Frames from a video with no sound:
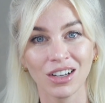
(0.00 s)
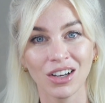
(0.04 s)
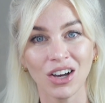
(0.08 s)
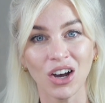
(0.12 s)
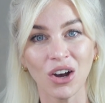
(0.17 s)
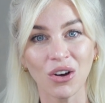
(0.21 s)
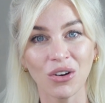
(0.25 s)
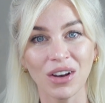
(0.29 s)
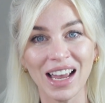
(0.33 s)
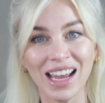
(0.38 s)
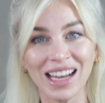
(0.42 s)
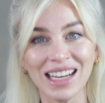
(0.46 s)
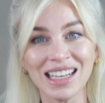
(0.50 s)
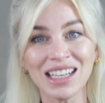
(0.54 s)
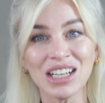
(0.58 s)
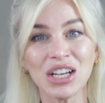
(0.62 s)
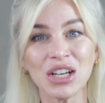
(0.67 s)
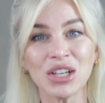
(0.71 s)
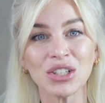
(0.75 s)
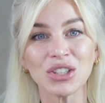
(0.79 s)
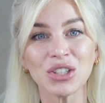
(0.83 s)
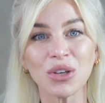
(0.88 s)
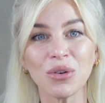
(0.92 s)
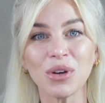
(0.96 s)
Okay,
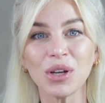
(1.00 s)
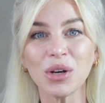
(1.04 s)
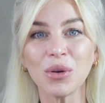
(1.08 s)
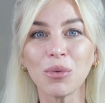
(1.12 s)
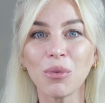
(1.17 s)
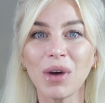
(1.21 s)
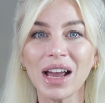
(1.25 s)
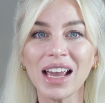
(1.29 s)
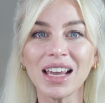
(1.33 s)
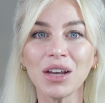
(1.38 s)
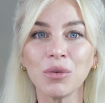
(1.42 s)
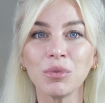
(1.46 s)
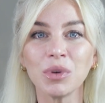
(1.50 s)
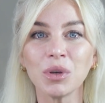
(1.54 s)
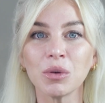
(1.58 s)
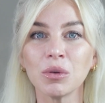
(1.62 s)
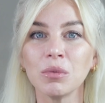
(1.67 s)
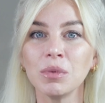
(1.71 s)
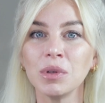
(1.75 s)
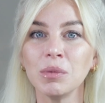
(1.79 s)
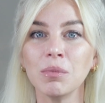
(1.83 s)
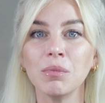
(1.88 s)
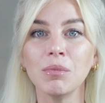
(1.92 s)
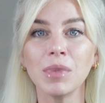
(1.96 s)
so in a way we will
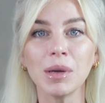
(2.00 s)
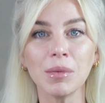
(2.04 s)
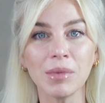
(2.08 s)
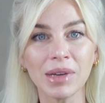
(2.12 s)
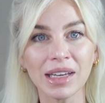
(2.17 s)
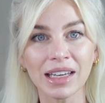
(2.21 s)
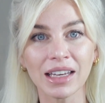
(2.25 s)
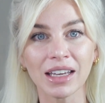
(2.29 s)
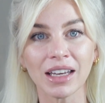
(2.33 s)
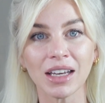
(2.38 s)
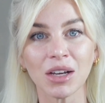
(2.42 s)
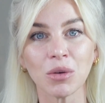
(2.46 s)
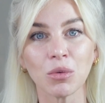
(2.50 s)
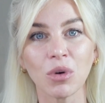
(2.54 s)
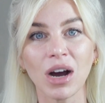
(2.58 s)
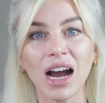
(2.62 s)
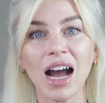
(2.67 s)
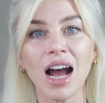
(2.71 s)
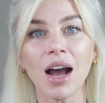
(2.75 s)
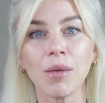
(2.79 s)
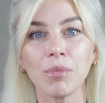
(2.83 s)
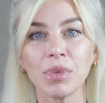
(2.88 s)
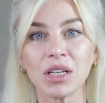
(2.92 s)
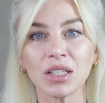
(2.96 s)
be mimicking what
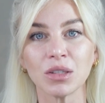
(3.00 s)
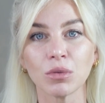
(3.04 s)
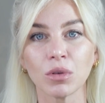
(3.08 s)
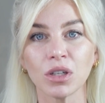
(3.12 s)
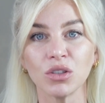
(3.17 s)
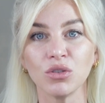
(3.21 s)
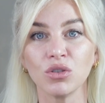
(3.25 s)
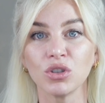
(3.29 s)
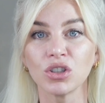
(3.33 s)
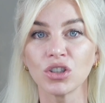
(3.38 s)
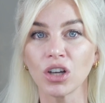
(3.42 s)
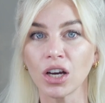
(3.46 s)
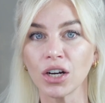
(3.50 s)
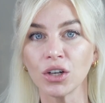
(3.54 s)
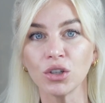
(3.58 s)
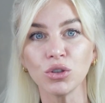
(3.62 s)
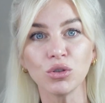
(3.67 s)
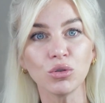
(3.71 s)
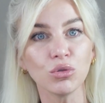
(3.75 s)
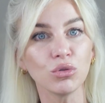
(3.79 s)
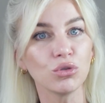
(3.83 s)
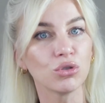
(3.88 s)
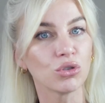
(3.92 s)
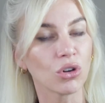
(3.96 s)
happens when you start a
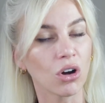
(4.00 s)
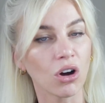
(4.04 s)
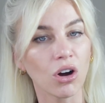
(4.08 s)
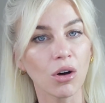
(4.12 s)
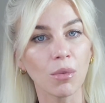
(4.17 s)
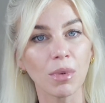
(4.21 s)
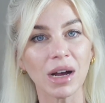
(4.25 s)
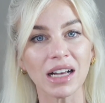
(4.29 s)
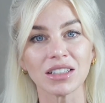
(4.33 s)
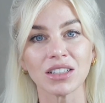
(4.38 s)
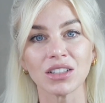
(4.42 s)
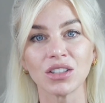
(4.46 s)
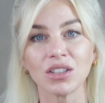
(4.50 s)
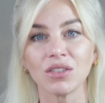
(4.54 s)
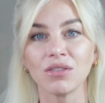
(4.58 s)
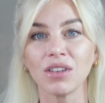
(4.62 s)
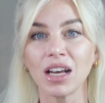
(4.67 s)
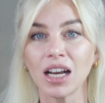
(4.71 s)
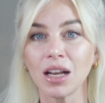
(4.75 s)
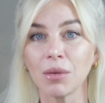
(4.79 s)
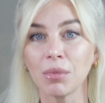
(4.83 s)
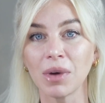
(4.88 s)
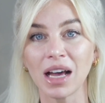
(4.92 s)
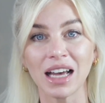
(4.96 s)
new job as a
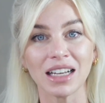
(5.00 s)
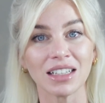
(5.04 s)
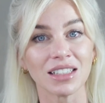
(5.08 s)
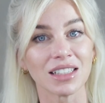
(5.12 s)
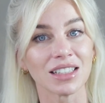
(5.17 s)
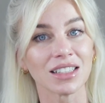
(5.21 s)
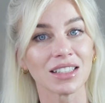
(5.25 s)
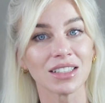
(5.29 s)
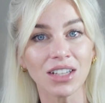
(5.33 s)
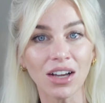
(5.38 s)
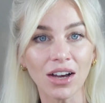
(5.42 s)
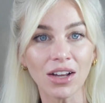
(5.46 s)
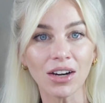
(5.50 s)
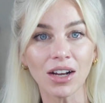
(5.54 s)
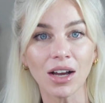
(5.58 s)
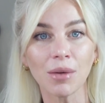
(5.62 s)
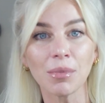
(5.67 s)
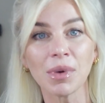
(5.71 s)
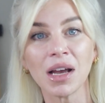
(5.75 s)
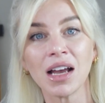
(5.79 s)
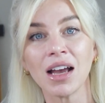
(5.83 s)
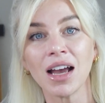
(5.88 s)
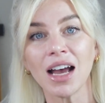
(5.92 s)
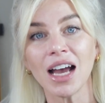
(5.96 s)
developer at a
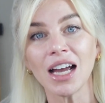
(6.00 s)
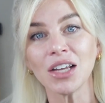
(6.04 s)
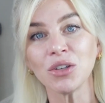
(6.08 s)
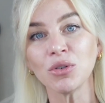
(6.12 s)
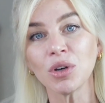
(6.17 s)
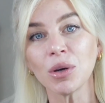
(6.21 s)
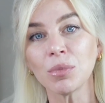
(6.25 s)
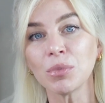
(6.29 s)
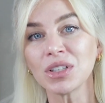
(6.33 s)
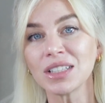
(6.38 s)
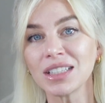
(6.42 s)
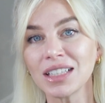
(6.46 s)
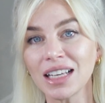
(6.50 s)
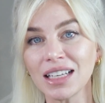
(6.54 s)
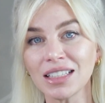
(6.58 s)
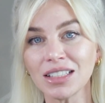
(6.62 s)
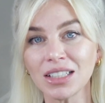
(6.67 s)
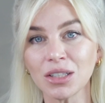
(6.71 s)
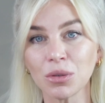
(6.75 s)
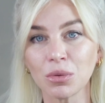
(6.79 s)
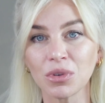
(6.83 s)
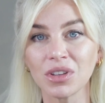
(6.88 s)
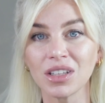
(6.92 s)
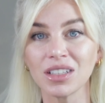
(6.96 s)
startup and you are
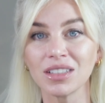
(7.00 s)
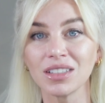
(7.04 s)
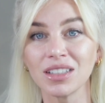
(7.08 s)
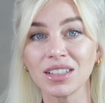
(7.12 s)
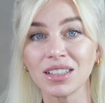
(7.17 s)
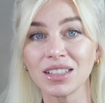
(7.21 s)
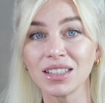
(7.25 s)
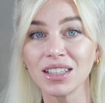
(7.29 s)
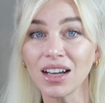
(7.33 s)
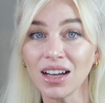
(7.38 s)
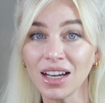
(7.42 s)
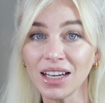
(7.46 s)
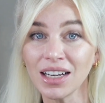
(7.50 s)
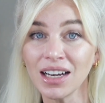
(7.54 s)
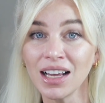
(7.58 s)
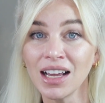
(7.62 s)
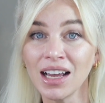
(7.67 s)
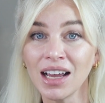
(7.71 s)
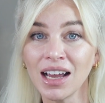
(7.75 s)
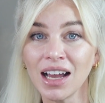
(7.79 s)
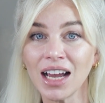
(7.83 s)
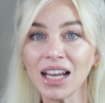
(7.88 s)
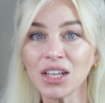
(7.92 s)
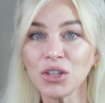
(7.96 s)
presented with a design
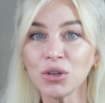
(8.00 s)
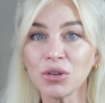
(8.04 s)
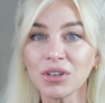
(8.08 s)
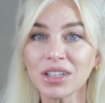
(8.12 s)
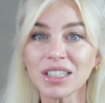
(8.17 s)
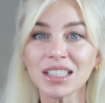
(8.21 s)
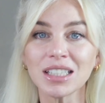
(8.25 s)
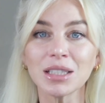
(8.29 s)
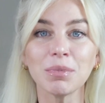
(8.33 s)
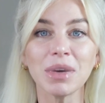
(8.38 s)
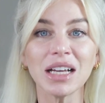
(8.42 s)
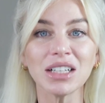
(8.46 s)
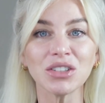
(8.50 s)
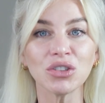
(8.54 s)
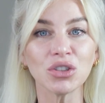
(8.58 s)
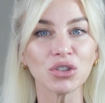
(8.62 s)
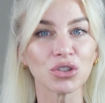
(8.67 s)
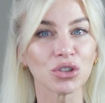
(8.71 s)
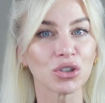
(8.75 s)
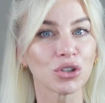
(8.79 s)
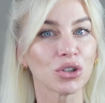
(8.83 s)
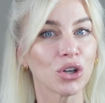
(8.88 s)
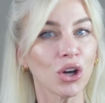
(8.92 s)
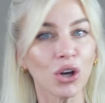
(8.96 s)
and you're expected
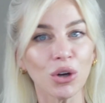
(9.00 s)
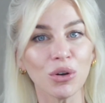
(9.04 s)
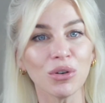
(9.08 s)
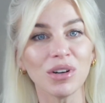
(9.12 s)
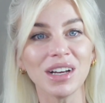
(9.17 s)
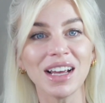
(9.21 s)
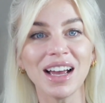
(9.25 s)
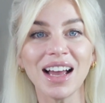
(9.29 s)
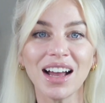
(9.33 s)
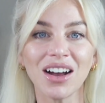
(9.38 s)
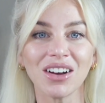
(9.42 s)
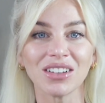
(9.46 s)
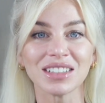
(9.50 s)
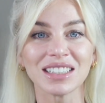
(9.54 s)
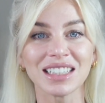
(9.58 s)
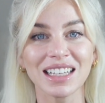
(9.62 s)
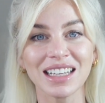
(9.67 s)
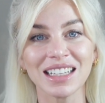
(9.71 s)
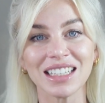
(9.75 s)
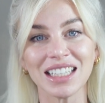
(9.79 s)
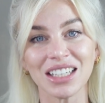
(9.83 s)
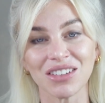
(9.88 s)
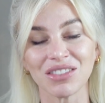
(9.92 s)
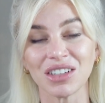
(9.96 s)
to code it out
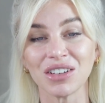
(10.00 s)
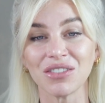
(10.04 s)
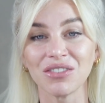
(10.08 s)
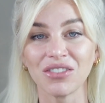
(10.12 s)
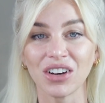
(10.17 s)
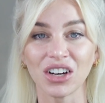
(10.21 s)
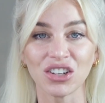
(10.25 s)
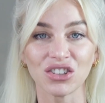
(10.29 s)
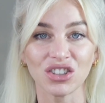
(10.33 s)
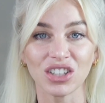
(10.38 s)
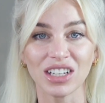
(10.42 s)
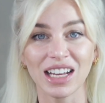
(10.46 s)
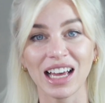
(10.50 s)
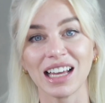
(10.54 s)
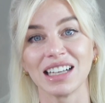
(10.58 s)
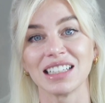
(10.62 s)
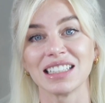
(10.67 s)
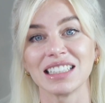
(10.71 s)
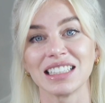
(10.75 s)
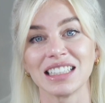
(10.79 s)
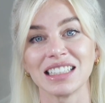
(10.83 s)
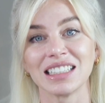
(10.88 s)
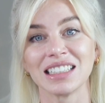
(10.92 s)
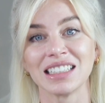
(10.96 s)
and give it
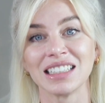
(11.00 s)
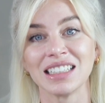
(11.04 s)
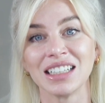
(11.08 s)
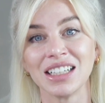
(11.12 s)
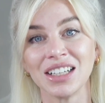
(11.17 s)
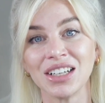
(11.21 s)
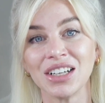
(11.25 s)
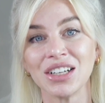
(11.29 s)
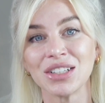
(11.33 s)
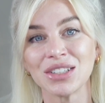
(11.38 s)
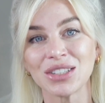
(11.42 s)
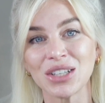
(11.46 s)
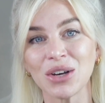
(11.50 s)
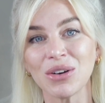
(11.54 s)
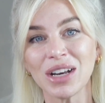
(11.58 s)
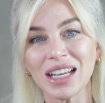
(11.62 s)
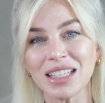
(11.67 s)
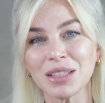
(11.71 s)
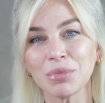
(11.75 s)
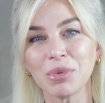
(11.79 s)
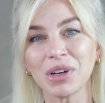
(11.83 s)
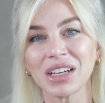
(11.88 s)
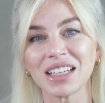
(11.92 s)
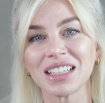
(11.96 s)
functionality. So
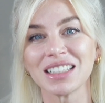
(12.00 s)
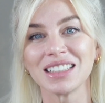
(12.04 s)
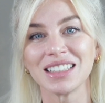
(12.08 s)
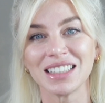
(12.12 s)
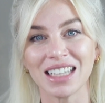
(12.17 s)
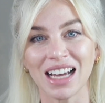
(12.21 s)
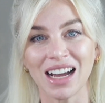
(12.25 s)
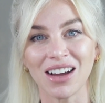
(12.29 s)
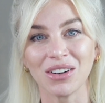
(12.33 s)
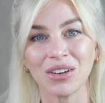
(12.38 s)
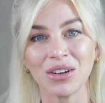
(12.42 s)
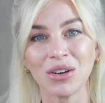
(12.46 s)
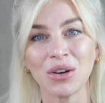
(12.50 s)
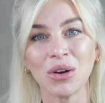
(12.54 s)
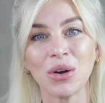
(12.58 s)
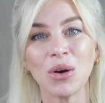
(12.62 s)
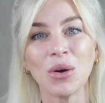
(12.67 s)
let's break it down.